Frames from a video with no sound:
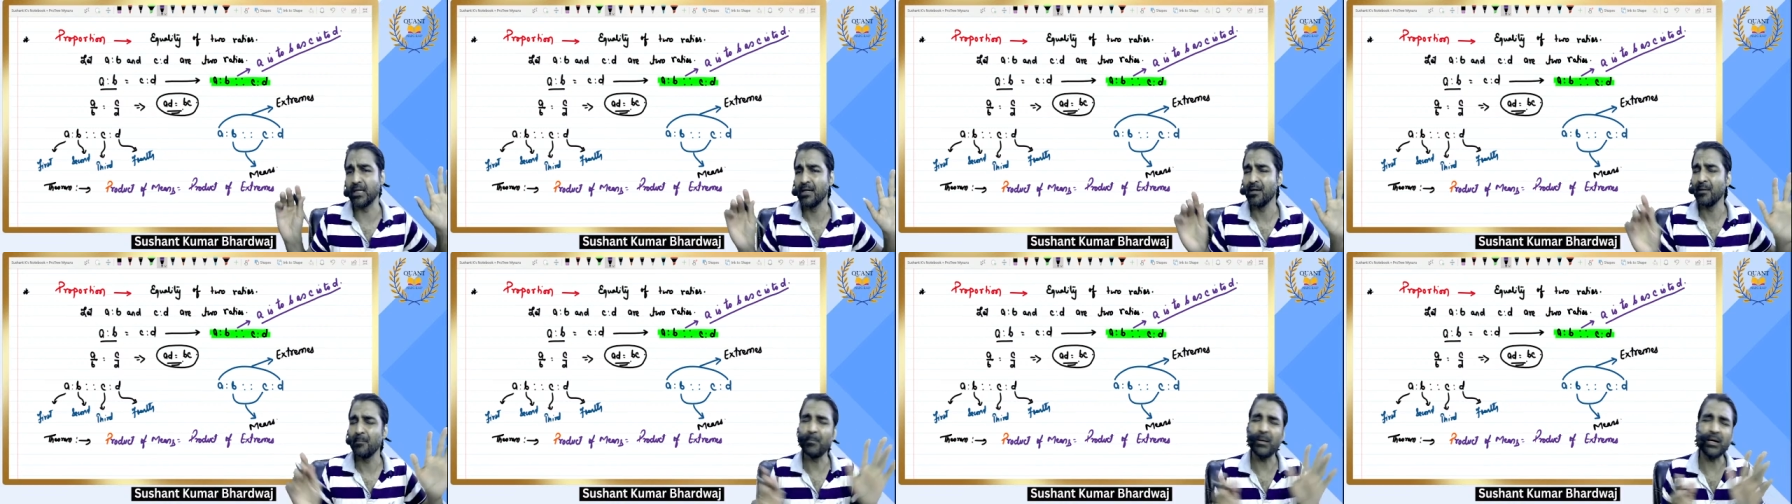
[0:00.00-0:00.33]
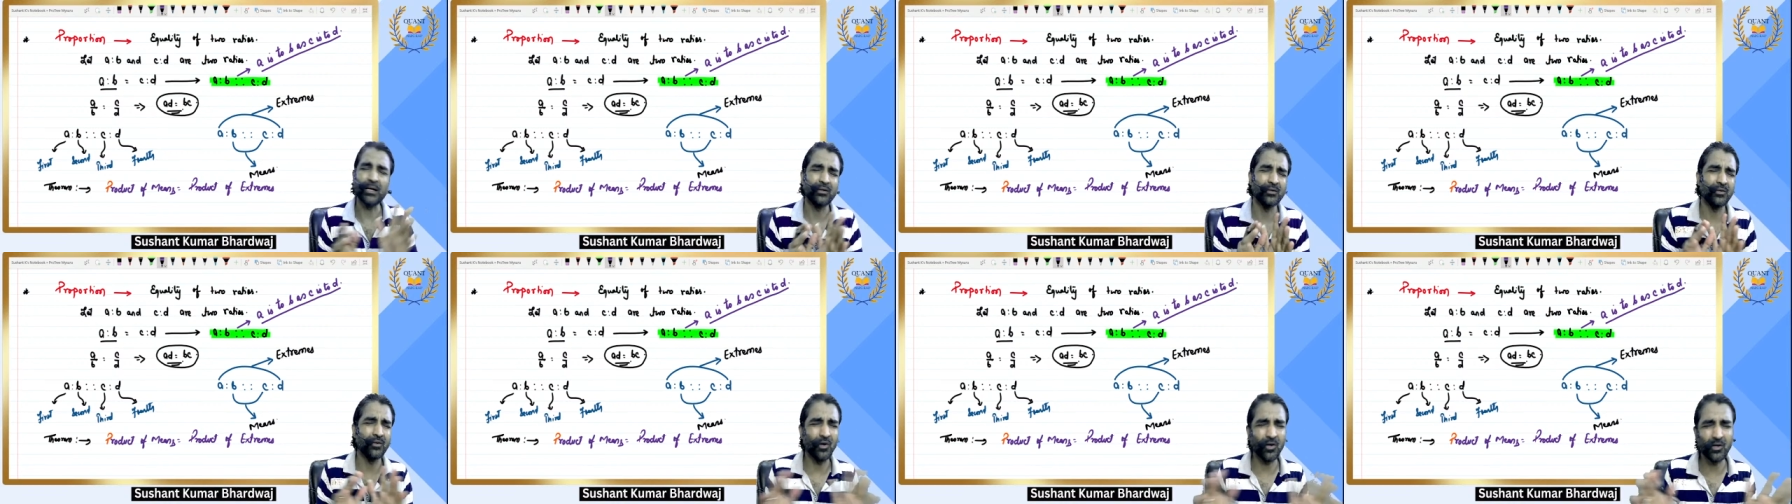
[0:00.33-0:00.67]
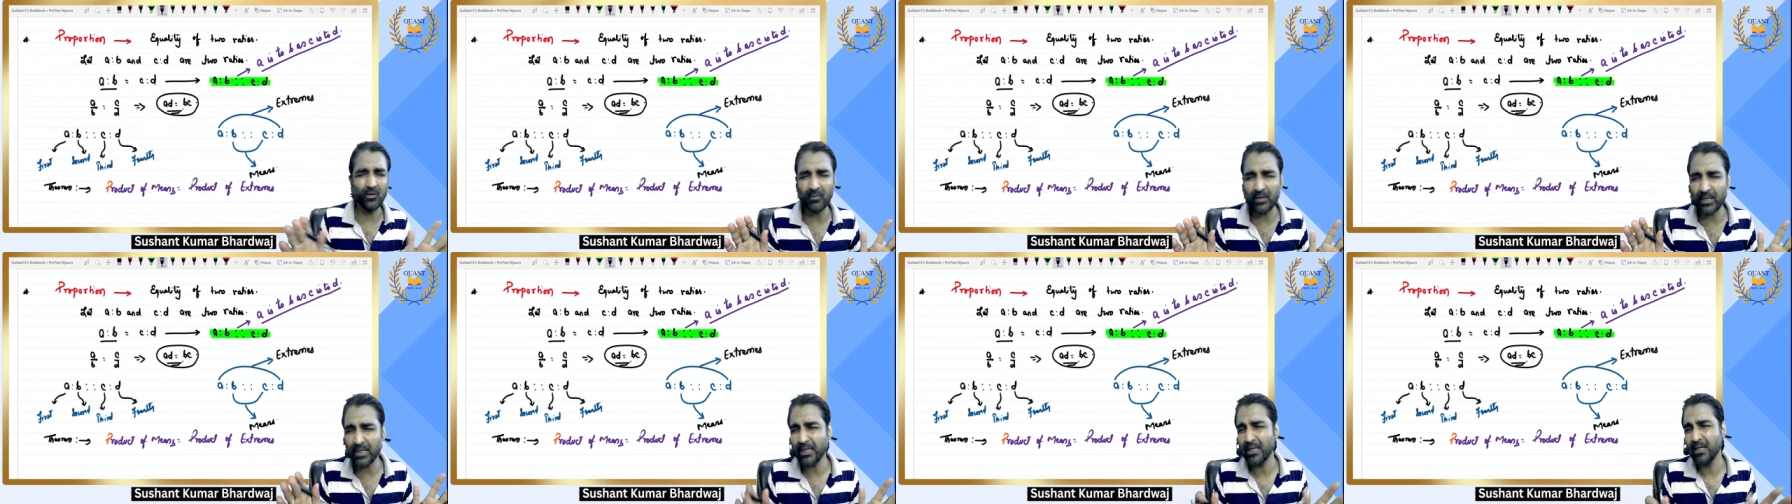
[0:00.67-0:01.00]
But don't
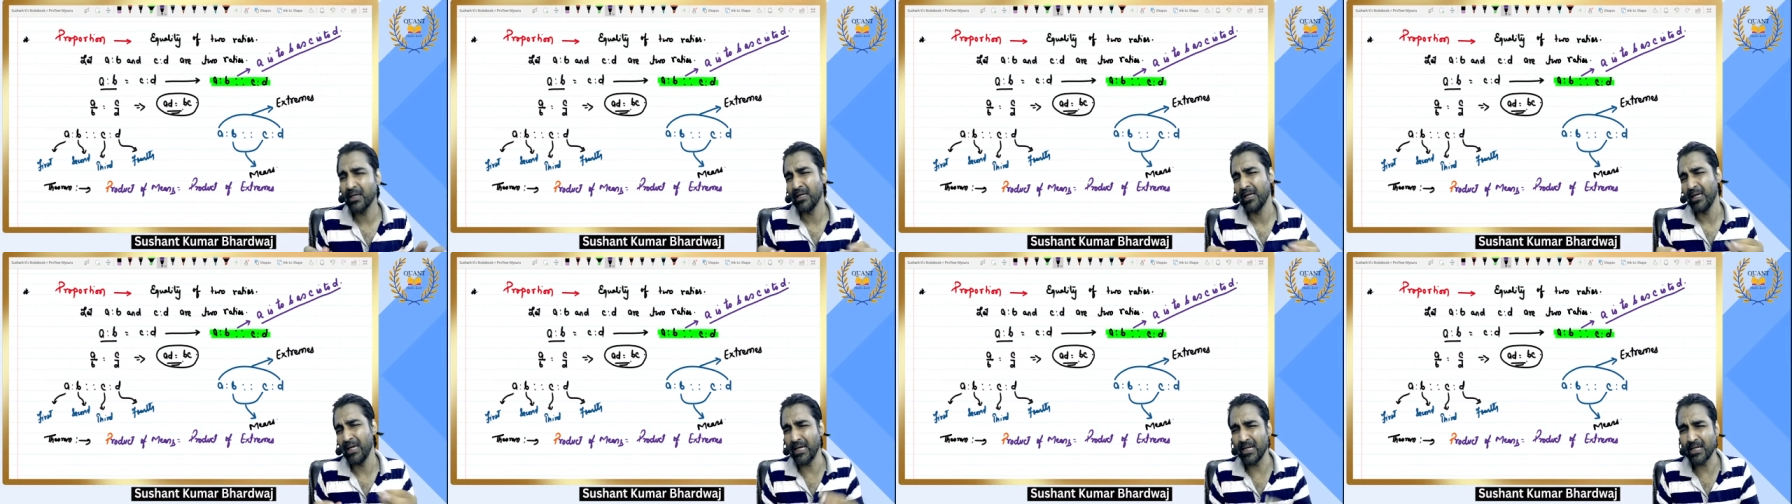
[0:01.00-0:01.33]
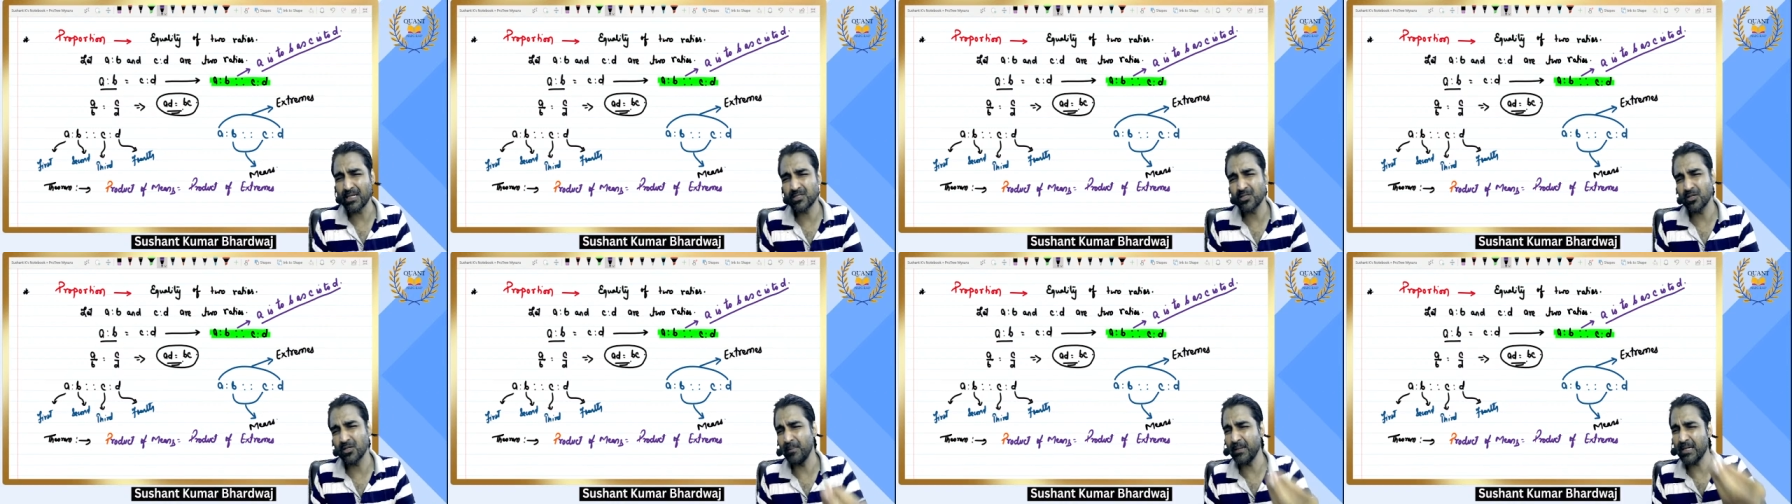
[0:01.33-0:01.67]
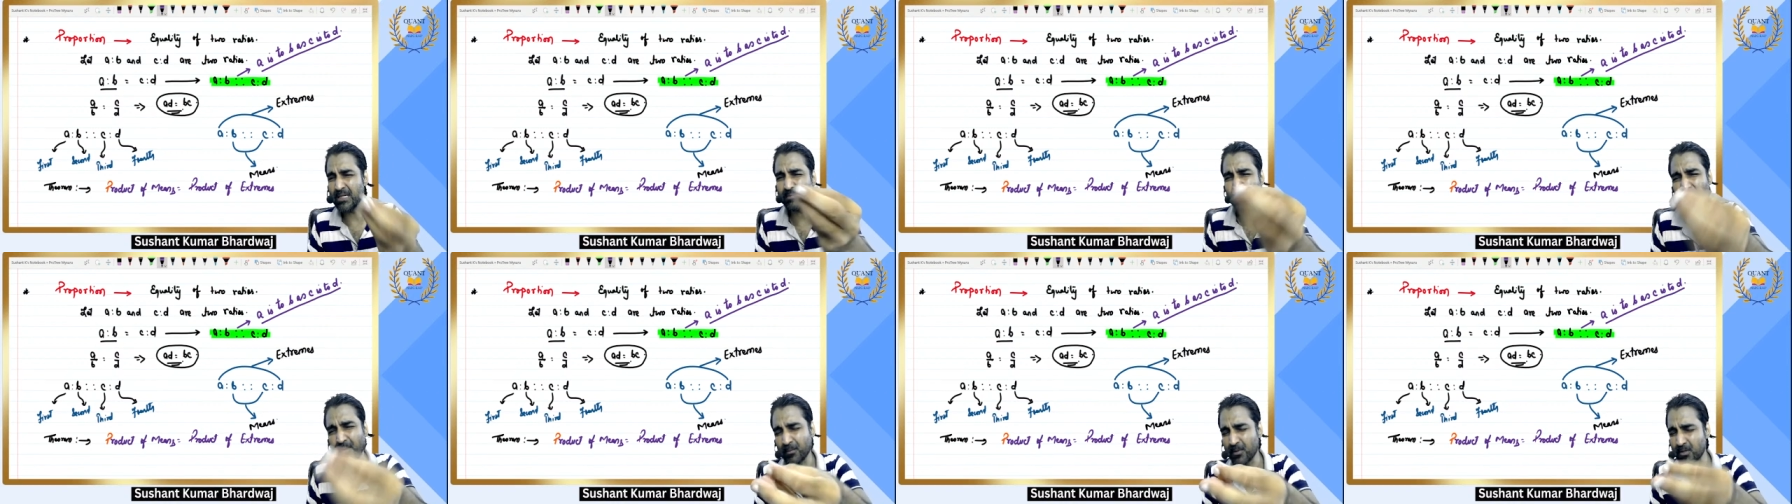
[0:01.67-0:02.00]
worry, A raised to B is
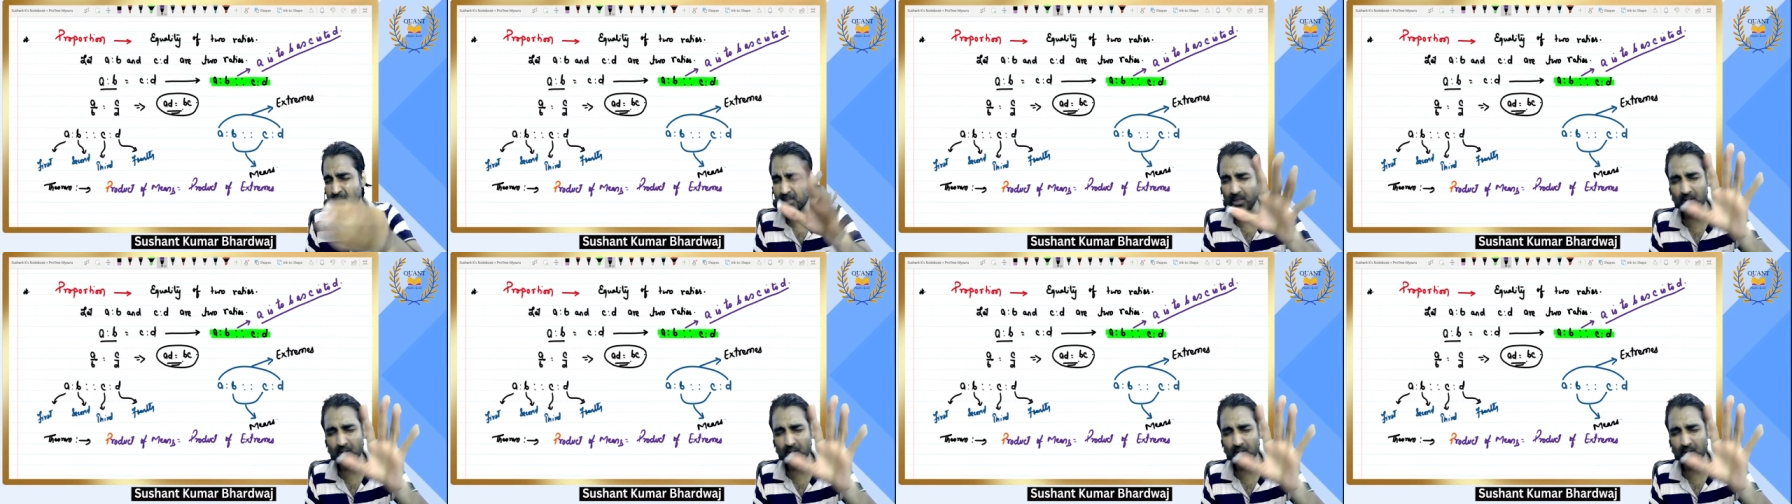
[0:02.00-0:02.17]
proportional